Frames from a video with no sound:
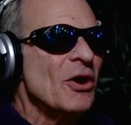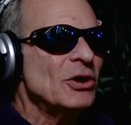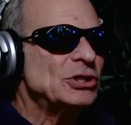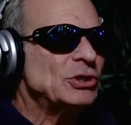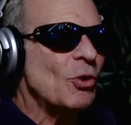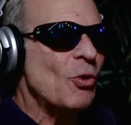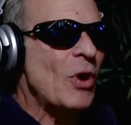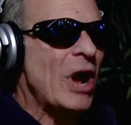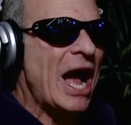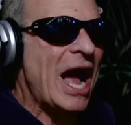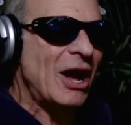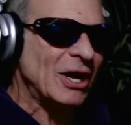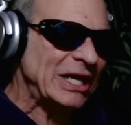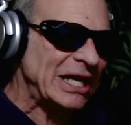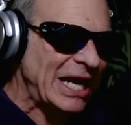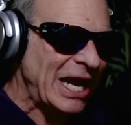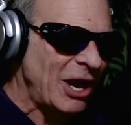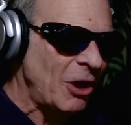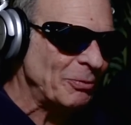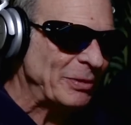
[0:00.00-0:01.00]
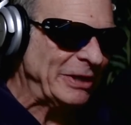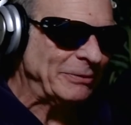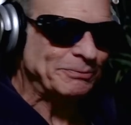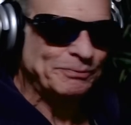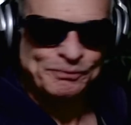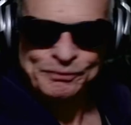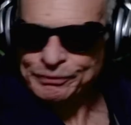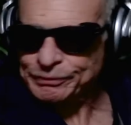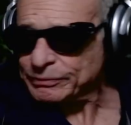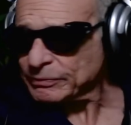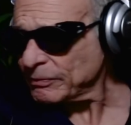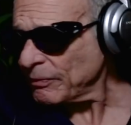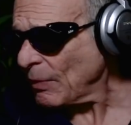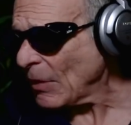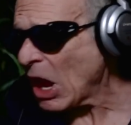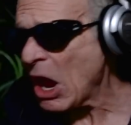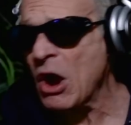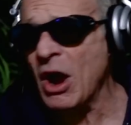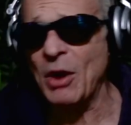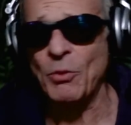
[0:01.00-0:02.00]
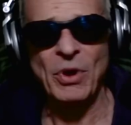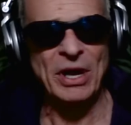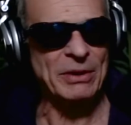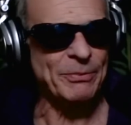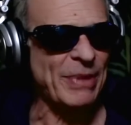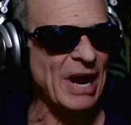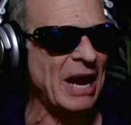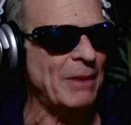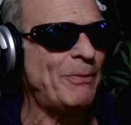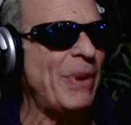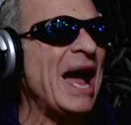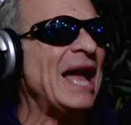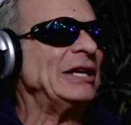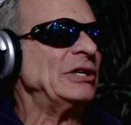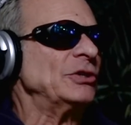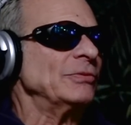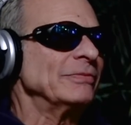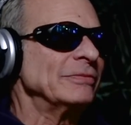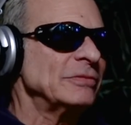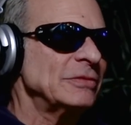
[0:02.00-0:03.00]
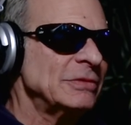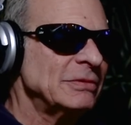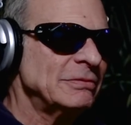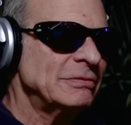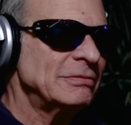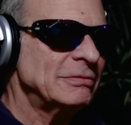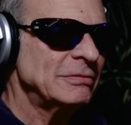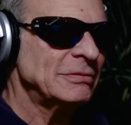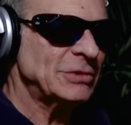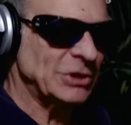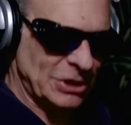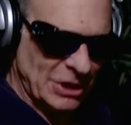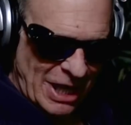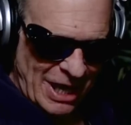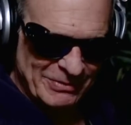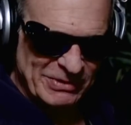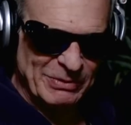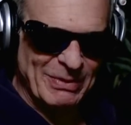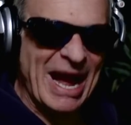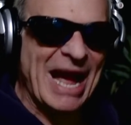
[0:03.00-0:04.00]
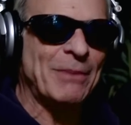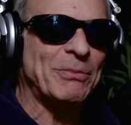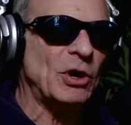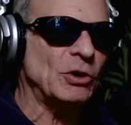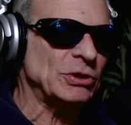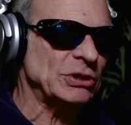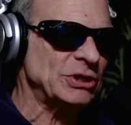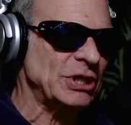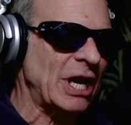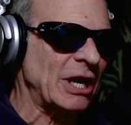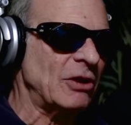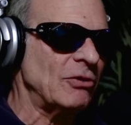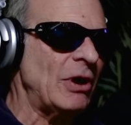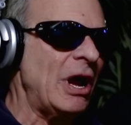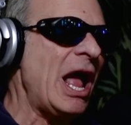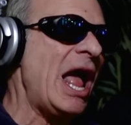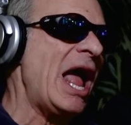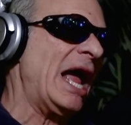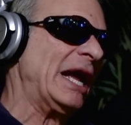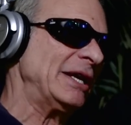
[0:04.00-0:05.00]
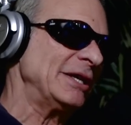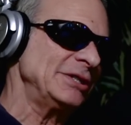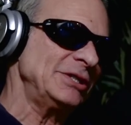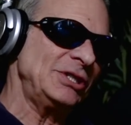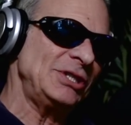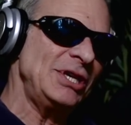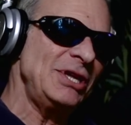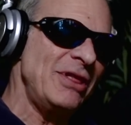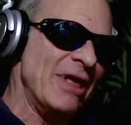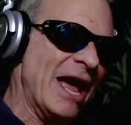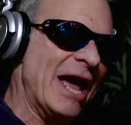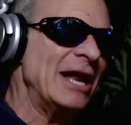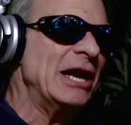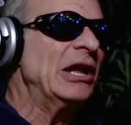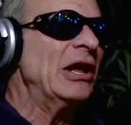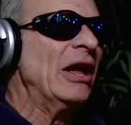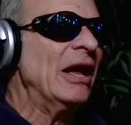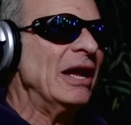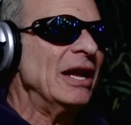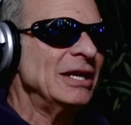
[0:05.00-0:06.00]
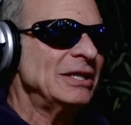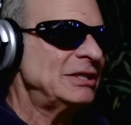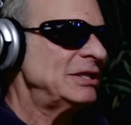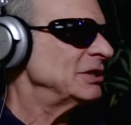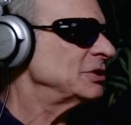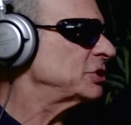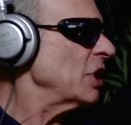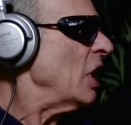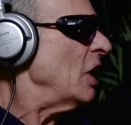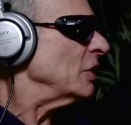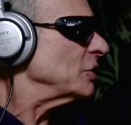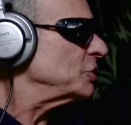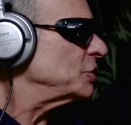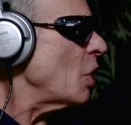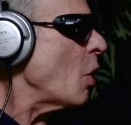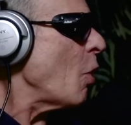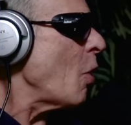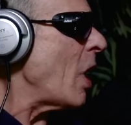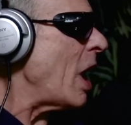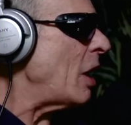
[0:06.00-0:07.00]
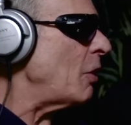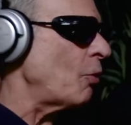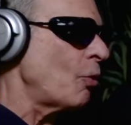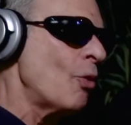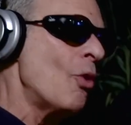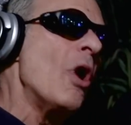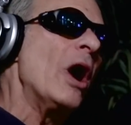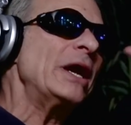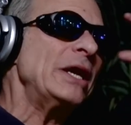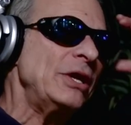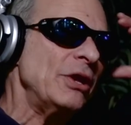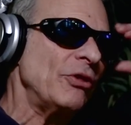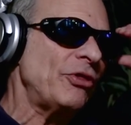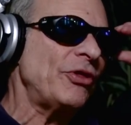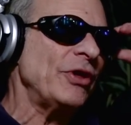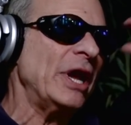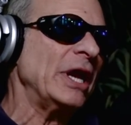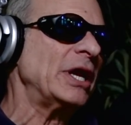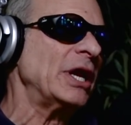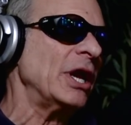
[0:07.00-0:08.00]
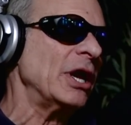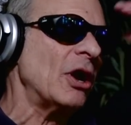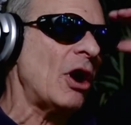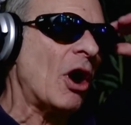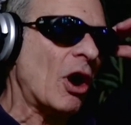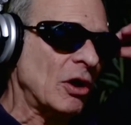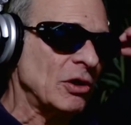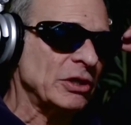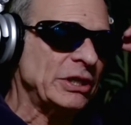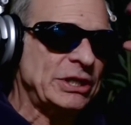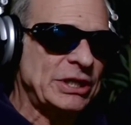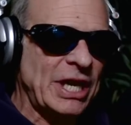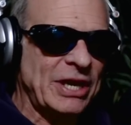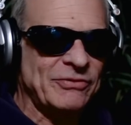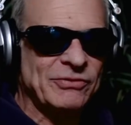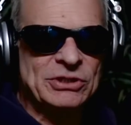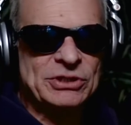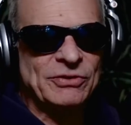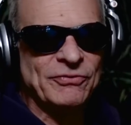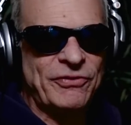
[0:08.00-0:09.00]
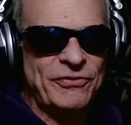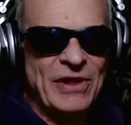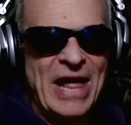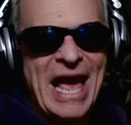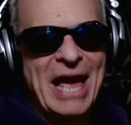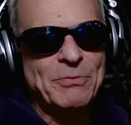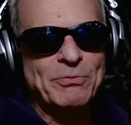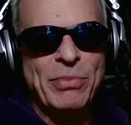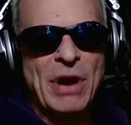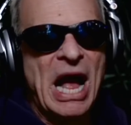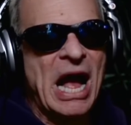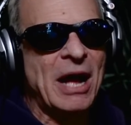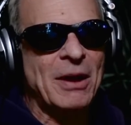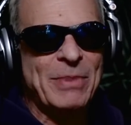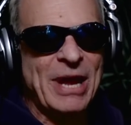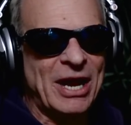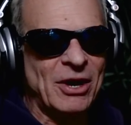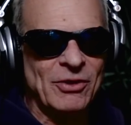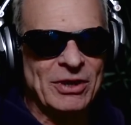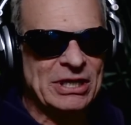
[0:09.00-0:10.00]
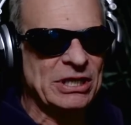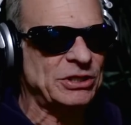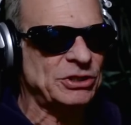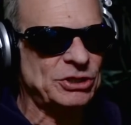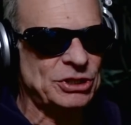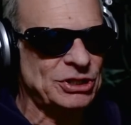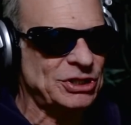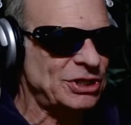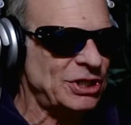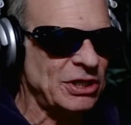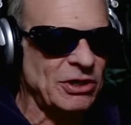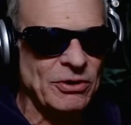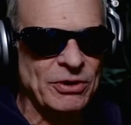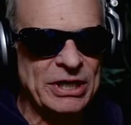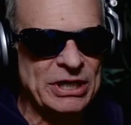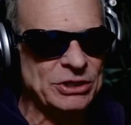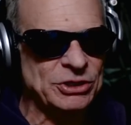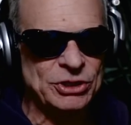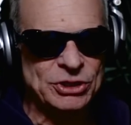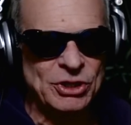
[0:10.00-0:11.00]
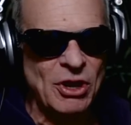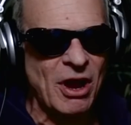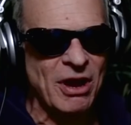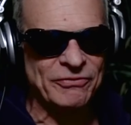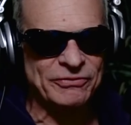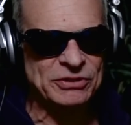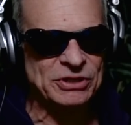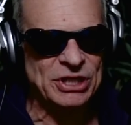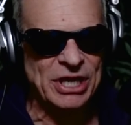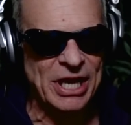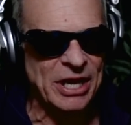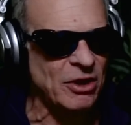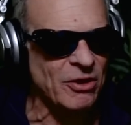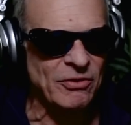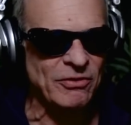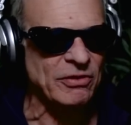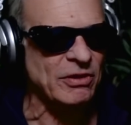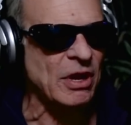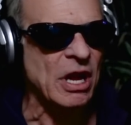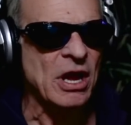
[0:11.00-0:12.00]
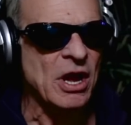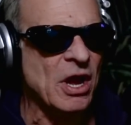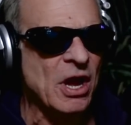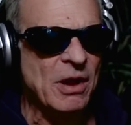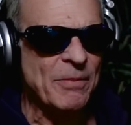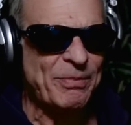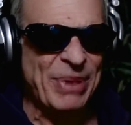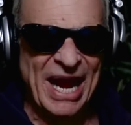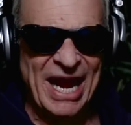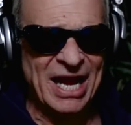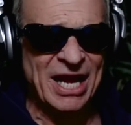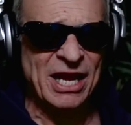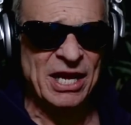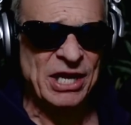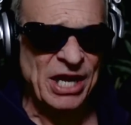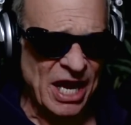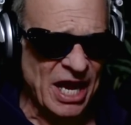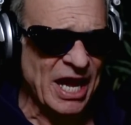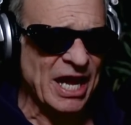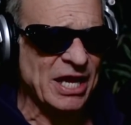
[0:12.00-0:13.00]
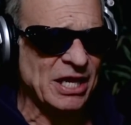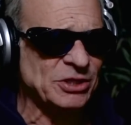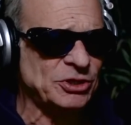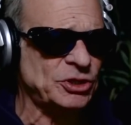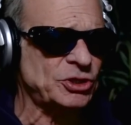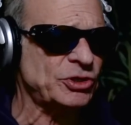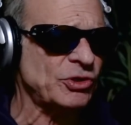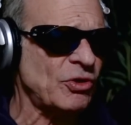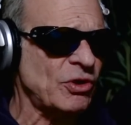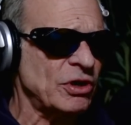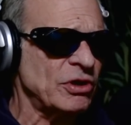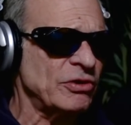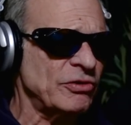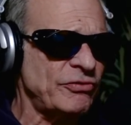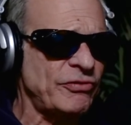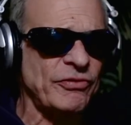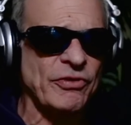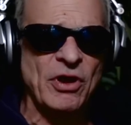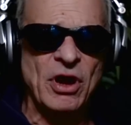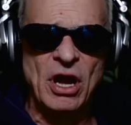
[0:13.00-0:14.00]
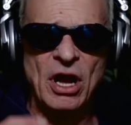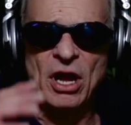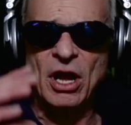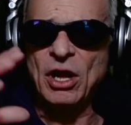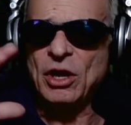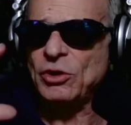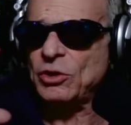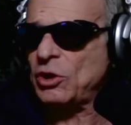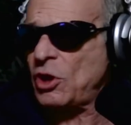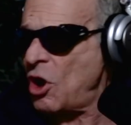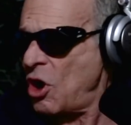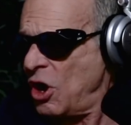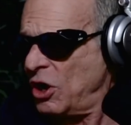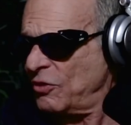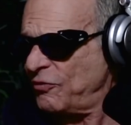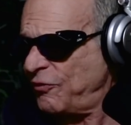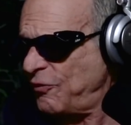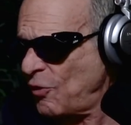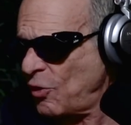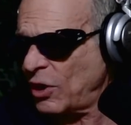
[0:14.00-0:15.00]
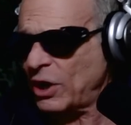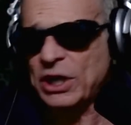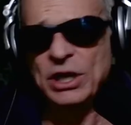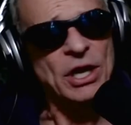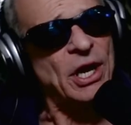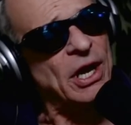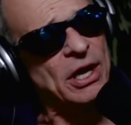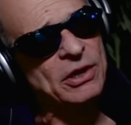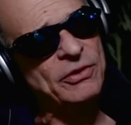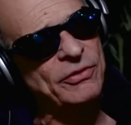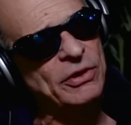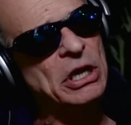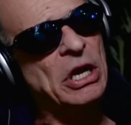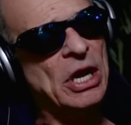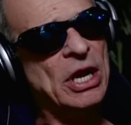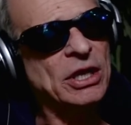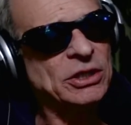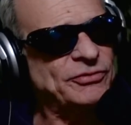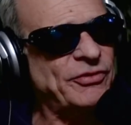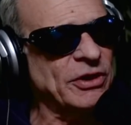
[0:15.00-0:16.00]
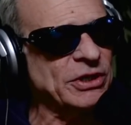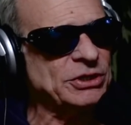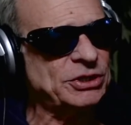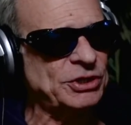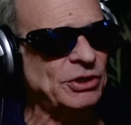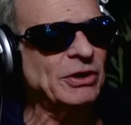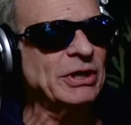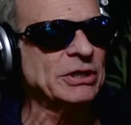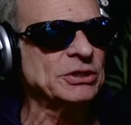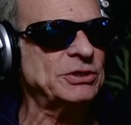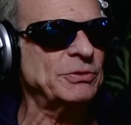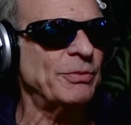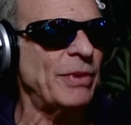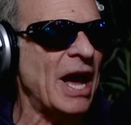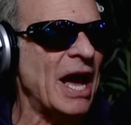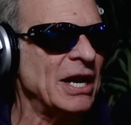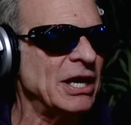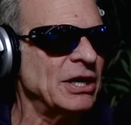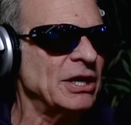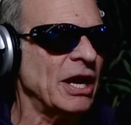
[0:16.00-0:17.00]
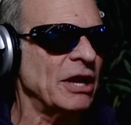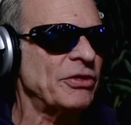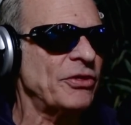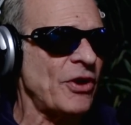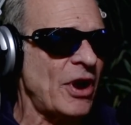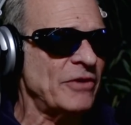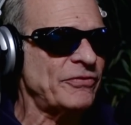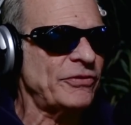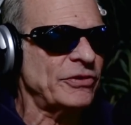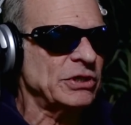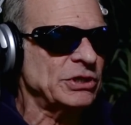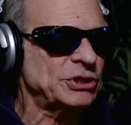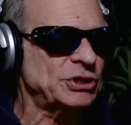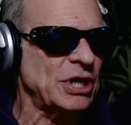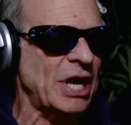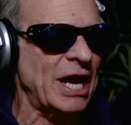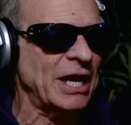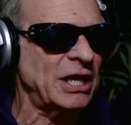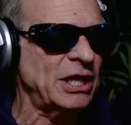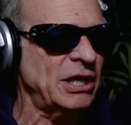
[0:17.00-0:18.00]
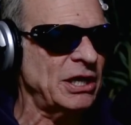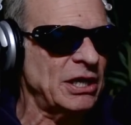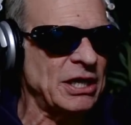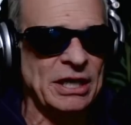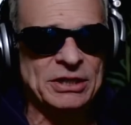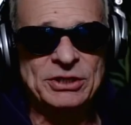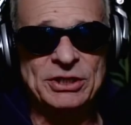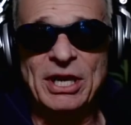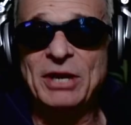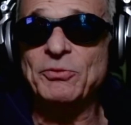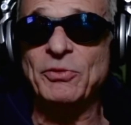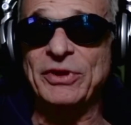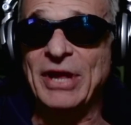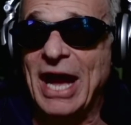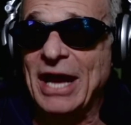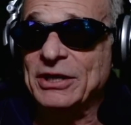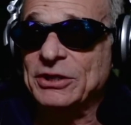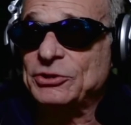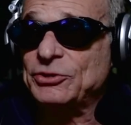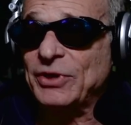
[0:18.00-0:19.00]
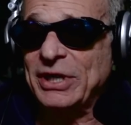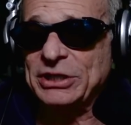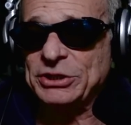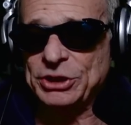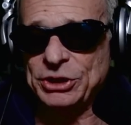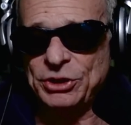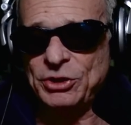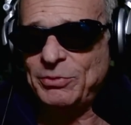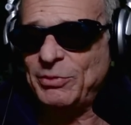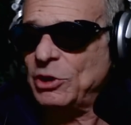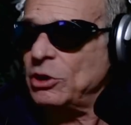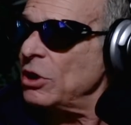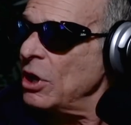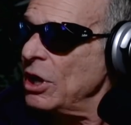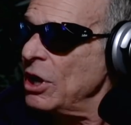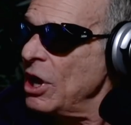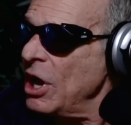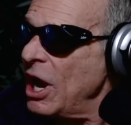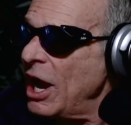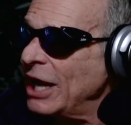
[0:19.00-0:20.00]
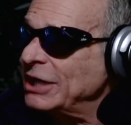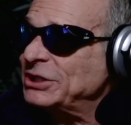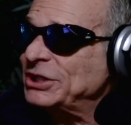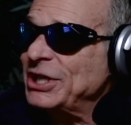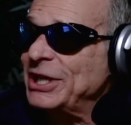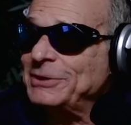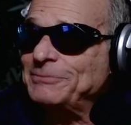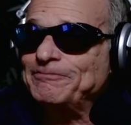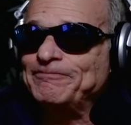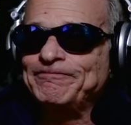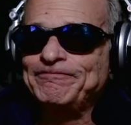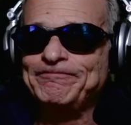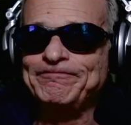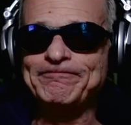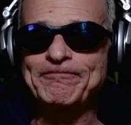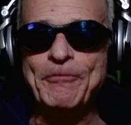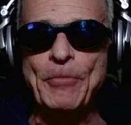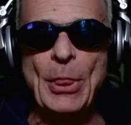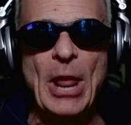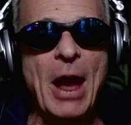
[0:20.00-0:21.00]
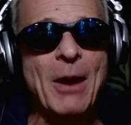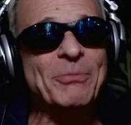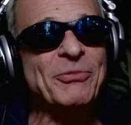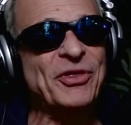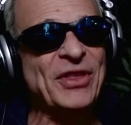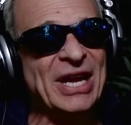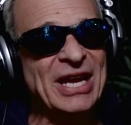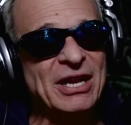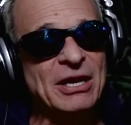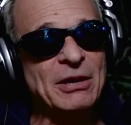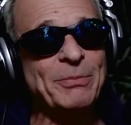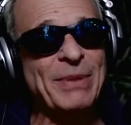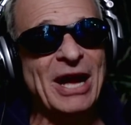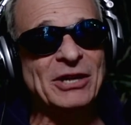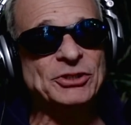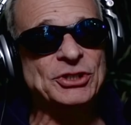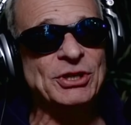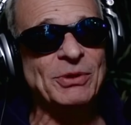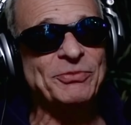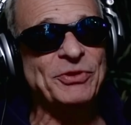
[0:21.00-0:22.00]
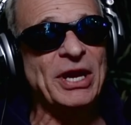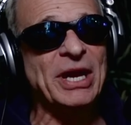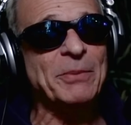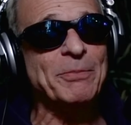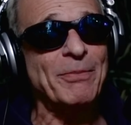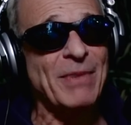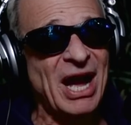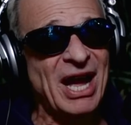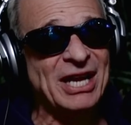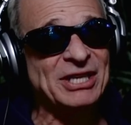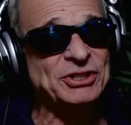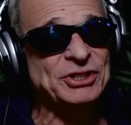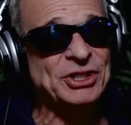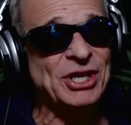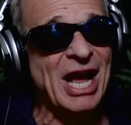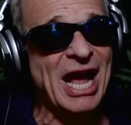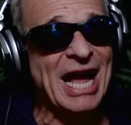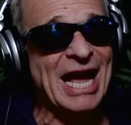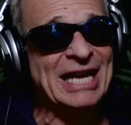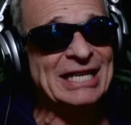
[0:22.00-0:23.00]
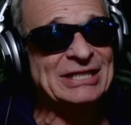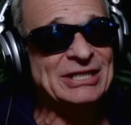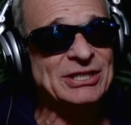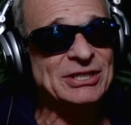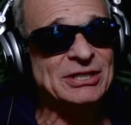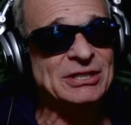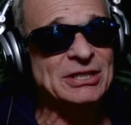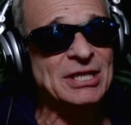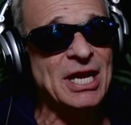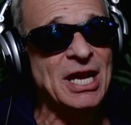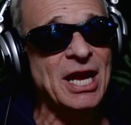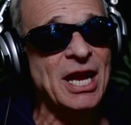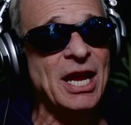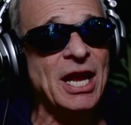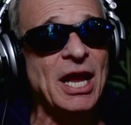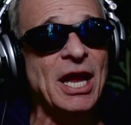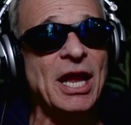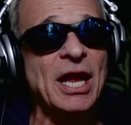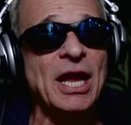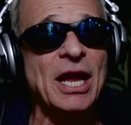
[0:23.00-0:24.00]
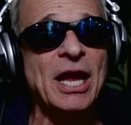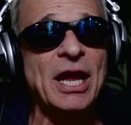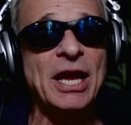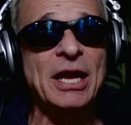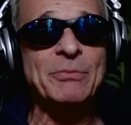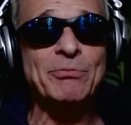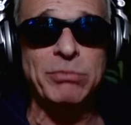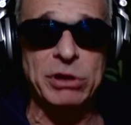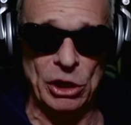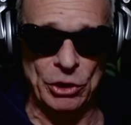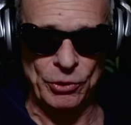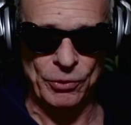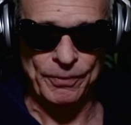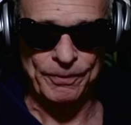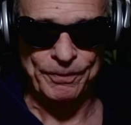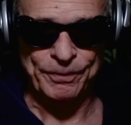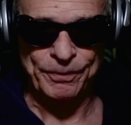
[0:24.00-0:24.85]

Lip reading: So, well, how can I help you? Oh, I want to buy a bike. It's time to buy a motorcycle. Well, I can see that. He says, so what are you thinking? A Harley Davidson flat bob heritage series, soft tail, pan head, sort of long fork kind of a... He's very serious about it. And I thought for a second and I said, without a trace of humor, I said, I'm thinking about something my size in blue.